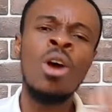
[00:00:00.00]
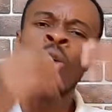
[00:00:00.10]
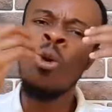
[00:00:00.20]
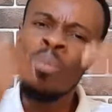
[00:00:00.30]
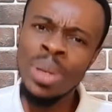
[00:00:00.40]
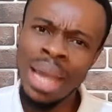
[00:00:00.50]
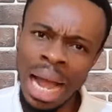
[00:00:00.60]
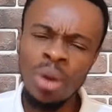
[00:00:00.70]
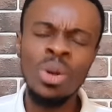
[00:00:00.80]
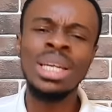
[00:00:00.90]

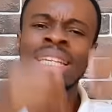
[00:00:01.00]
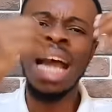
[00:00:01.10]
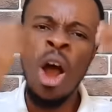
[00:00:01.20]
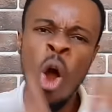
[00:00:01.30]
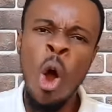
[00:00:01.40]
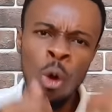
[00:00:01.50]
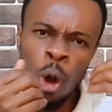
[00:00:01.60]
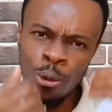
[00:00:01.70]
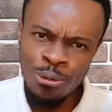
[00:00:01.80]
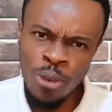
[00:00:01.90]
Ubiano, they are all
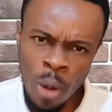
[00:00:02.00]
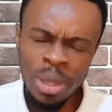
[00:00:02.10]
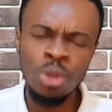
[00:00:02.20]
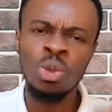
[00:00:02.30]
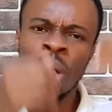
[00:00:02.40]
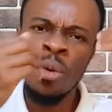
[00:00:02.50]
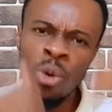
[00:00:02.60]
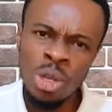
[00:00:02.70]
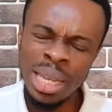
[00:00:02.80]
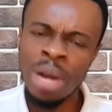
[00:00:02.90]
conforming to the
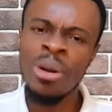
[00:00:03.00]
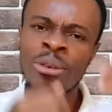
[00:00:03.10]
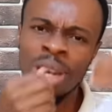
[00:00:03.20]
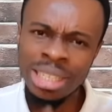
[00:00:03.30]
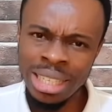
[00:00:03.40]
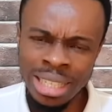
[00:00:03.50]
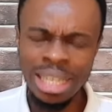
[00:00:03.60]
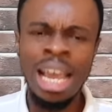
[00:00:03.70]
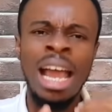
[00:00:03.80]
rules and regulations,